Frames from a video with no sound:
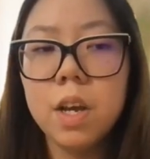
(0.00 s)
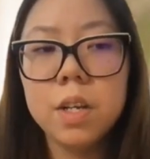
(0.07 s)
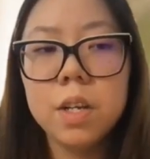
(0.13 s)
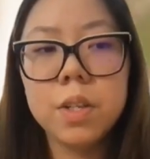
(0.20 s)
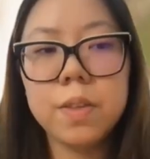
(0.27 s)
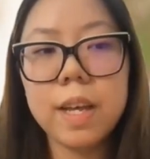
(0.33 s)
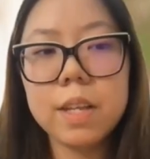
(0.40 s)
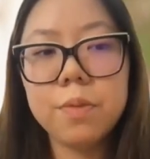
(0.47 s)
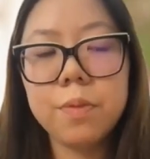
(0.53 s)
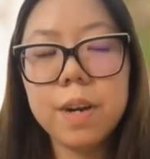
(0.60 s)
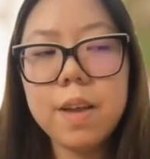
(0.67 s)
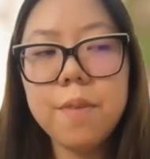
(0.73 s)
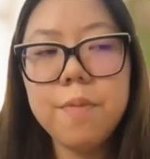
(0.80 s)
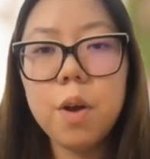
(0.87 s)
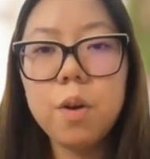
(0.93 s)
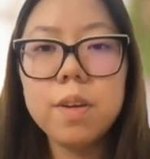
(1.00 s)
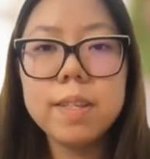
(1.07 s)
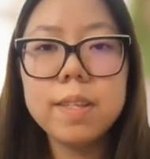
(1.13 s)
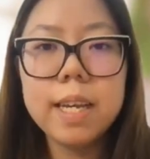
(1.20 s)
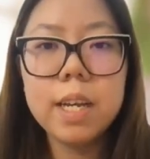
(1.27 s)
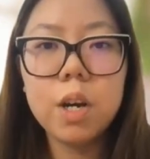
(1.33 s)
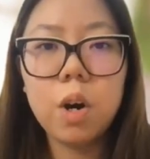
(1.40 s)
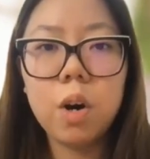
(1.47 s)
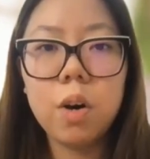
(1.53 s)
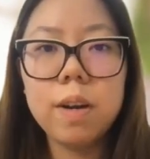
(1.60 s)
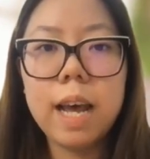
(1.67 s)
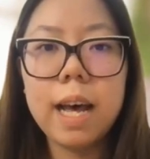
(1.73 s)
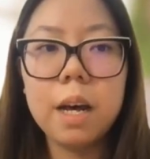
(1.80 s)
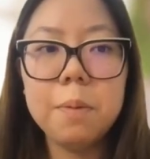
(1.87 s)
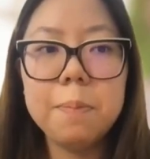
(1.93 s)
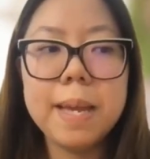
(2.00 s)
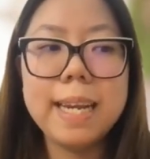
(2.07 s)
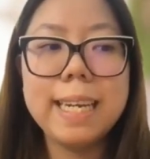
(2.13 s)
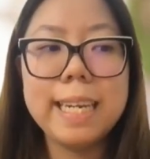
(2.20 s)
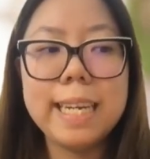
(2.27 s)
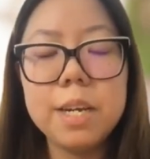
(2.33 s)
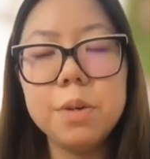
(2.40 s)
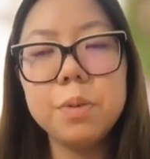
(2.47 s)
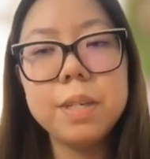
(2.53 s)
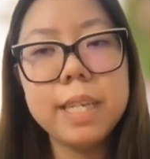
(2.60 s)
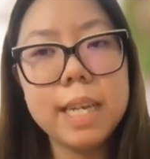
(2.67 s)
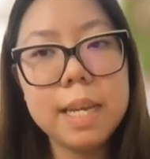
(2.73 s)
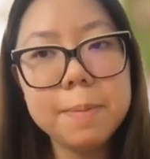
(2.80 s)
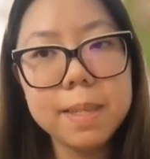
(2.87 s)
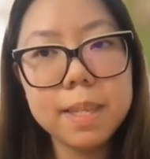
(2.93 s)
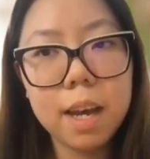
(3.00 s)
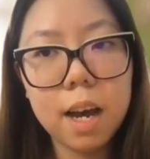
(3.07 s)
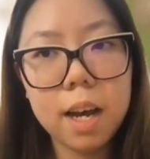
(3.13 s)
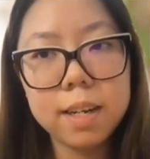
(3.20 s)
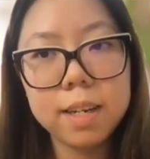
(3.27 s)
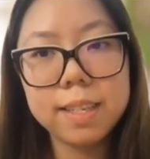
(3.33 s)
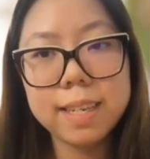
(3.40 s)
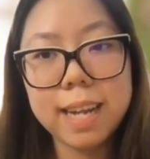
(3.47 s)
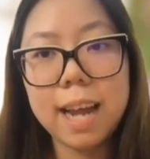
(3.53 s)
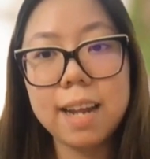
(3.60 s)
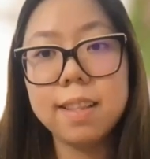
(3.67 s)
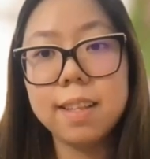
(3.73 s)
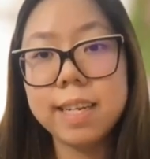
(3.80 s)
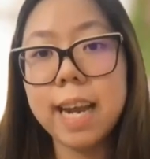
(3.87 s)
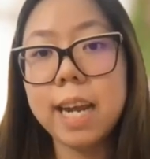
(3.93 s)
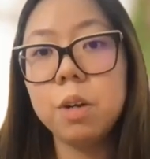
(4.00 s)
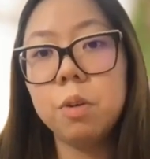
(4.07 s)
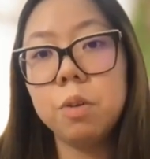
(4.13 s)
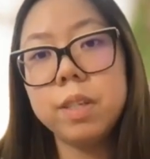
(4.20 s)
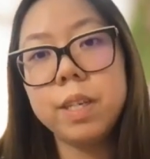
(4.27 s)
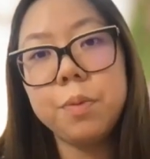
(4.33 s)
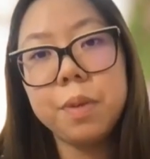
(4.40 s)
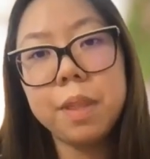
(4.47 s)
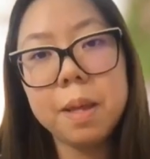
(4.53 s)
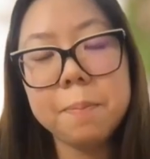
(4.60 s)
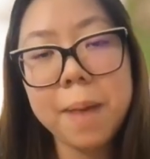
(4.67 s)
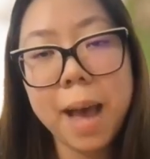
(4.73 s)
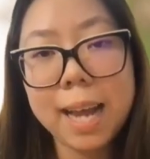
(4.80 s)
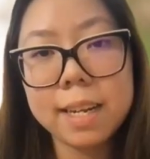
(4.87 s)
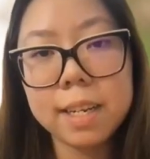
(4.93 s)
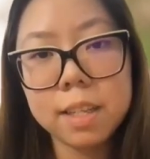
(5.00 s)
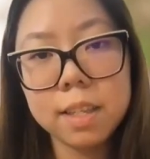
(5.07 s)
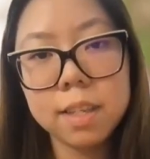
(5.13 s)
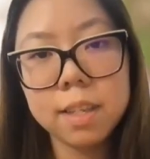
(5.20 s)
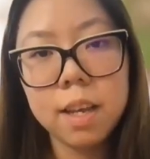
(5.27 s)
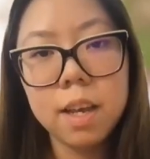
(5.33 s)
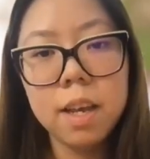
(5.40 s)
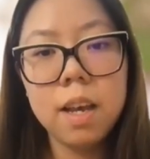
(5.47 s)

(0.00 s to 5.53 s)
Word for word: So that's really focusing on helping legal teams understand the technology within patents.